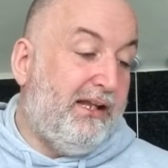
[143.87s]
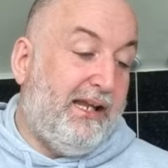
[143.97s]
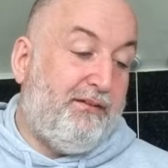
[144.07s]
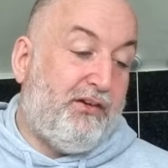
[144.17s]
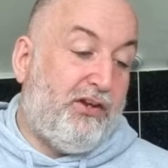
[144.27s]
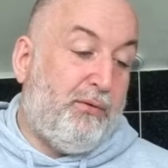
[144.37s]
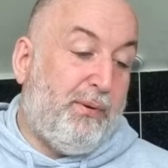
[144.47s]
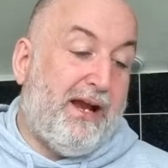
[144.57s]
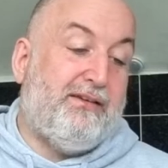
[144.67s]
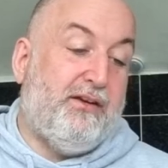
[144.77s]
Leave the two
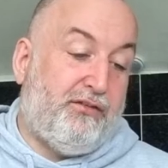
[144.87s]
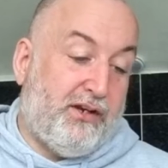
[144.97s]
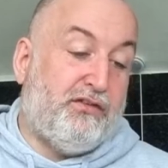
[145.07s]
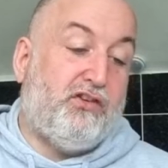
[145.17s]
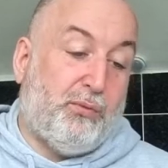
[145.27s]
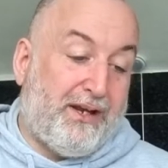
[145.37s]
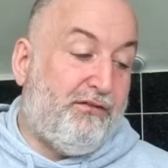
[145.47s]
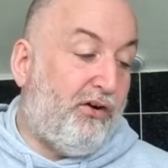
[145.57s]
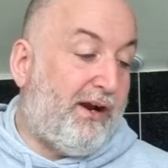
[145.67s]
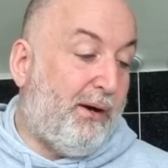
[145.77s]
pints in the fridge for
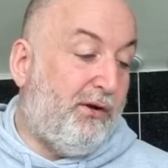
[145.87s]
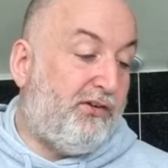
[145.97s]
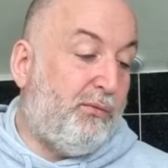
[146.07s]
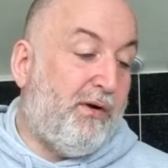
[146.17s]
24 hours.